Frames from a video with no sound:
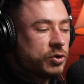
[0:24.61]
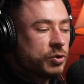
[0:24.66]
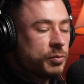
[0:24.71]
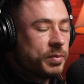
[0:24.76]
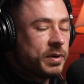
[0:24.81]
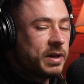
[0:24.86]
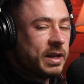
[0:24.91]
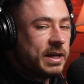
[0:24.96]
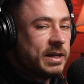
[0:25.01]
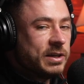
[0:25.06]
So
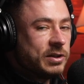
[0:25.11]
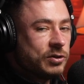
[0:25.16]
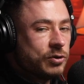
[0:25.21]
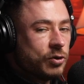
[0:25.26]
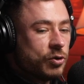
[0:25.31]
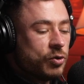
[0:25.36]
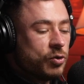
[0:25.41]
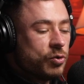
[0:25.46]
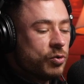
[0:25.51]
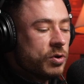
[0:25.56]
please
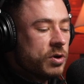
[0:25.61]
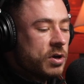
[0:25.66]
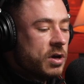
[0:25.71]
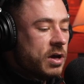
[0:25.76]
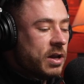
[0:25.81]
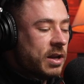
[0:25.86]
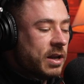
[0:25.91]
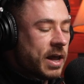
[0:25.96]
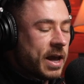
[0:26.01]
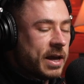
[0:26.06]
do
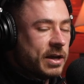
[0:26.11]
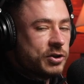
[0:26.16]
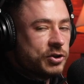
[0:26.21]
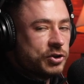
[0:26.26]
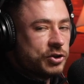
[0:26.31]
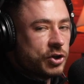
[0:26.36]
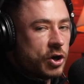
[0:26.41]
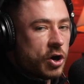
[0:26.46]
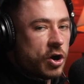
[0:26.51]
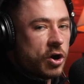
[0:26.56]
like,
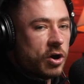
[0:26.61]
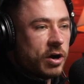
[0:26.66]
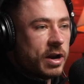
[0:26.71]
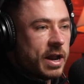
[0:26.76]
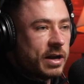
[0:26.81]
share,